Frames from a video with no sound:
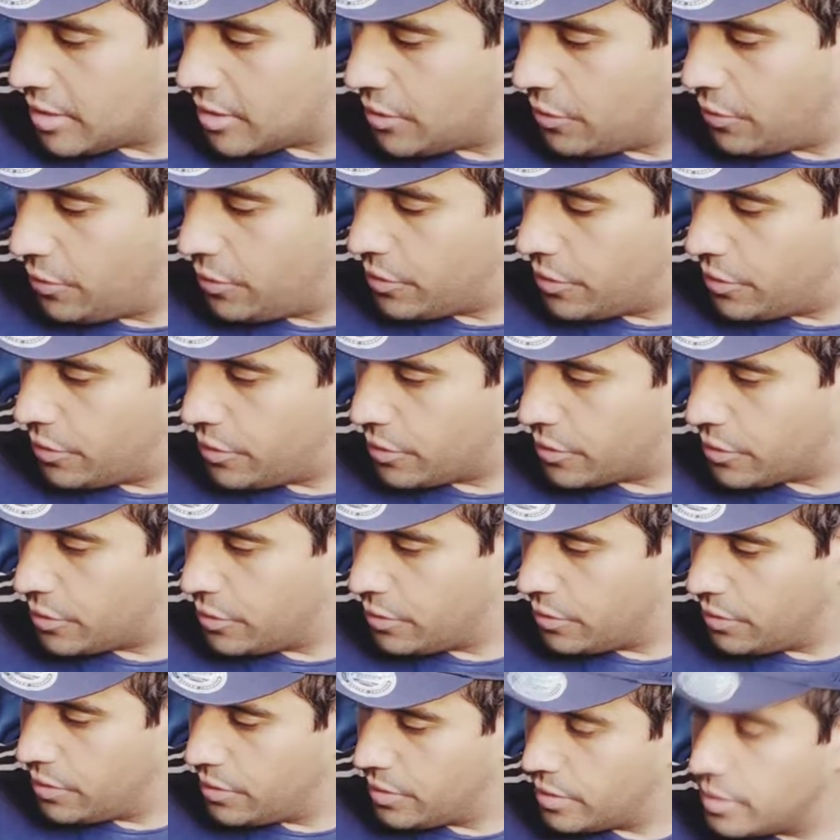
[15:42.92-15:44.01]
Cool, cool,
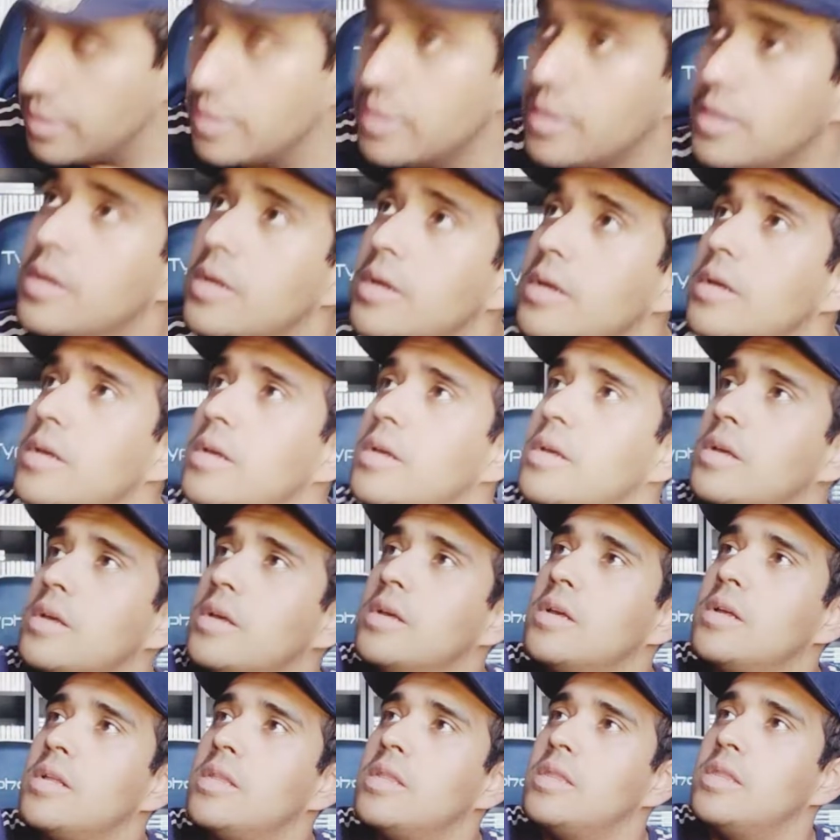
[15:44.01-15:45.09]
cool.
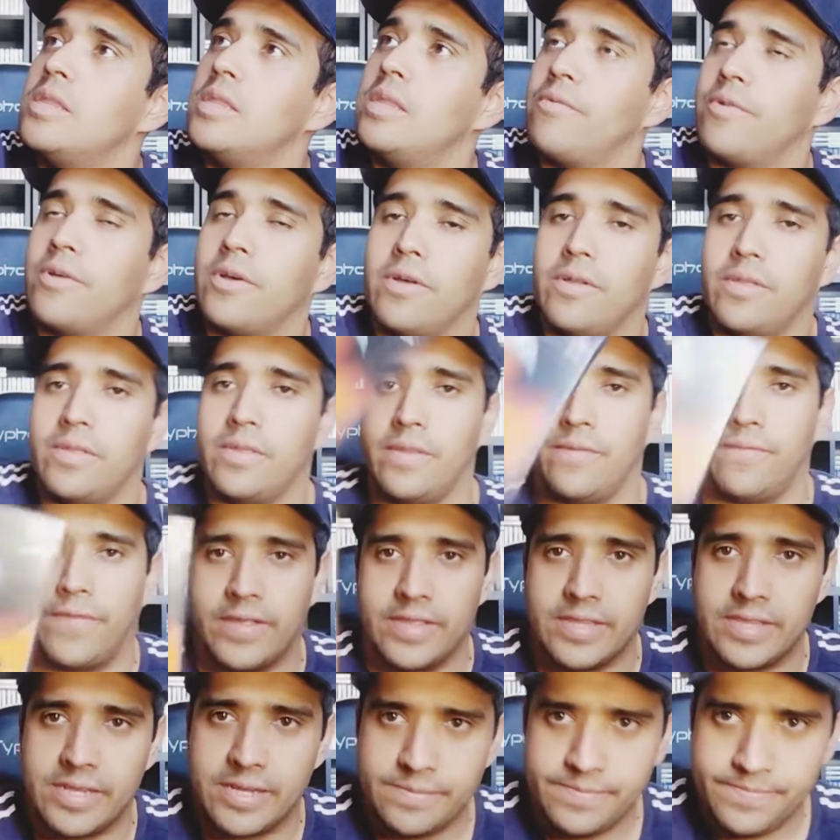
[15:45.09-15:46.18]
Then we got
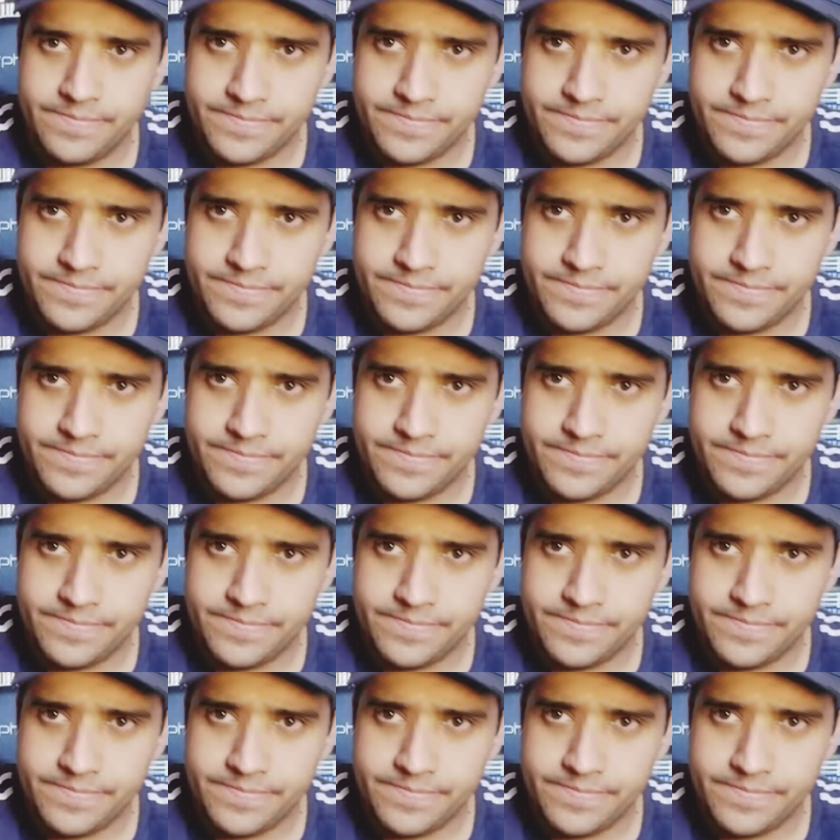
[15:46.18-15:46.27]
Defender,